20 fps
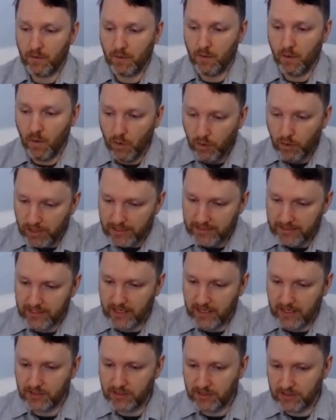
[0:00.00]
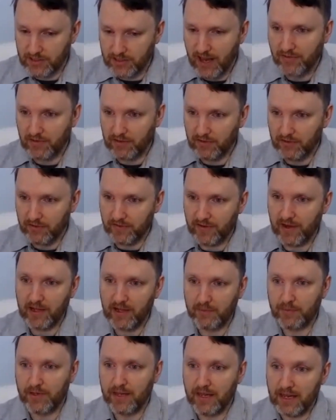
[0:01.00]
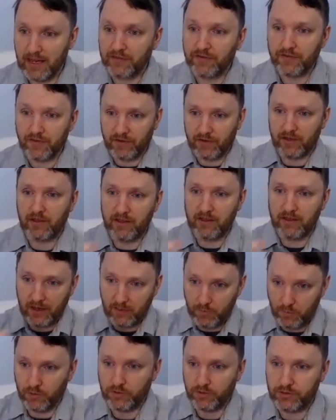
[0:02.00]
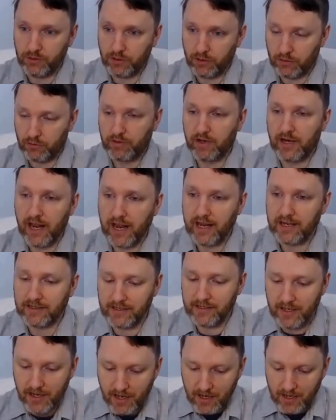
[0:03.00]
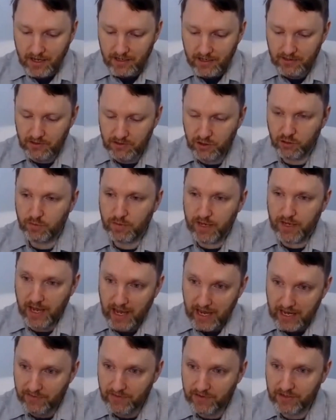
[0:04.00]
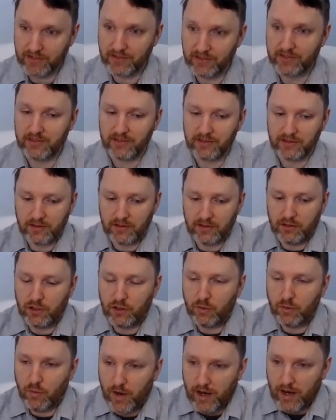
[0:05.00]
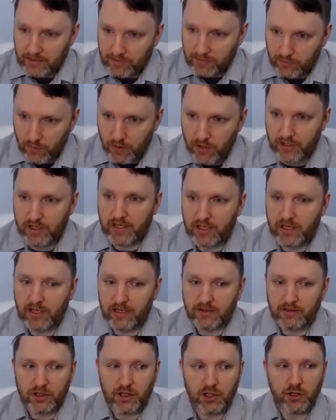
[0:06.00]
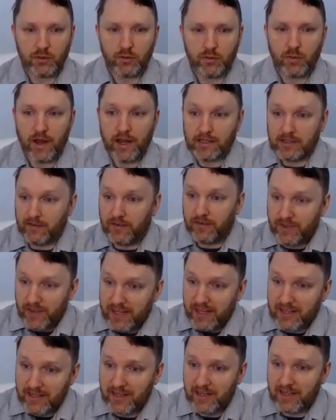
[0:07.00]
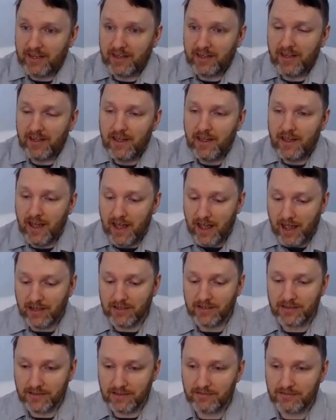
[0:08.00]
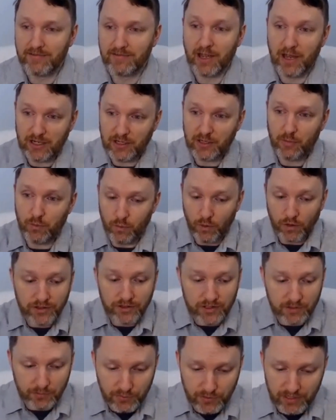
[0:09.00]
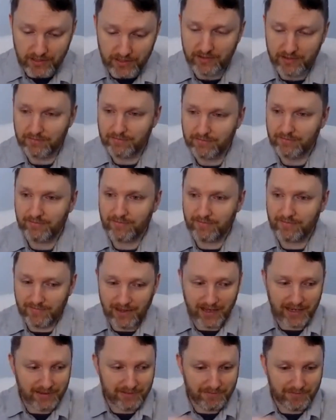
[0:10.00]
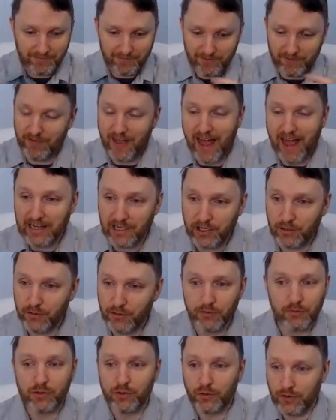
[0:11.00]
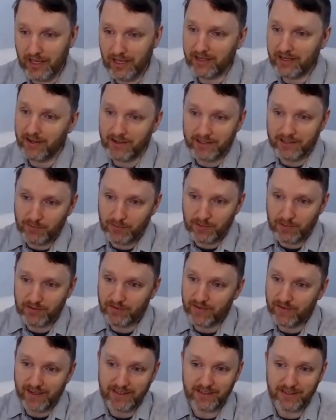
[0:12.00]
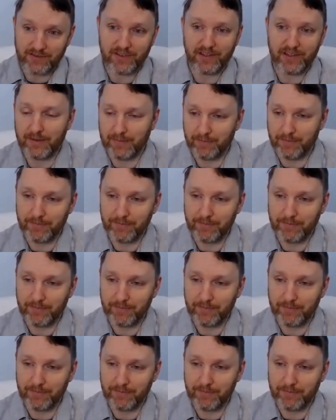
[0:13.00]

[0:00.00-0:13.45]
organizations have to develop if they want to create new behaviors, new ways of working, new ways of thinking, and they actually want to bring like value to their customers effectively.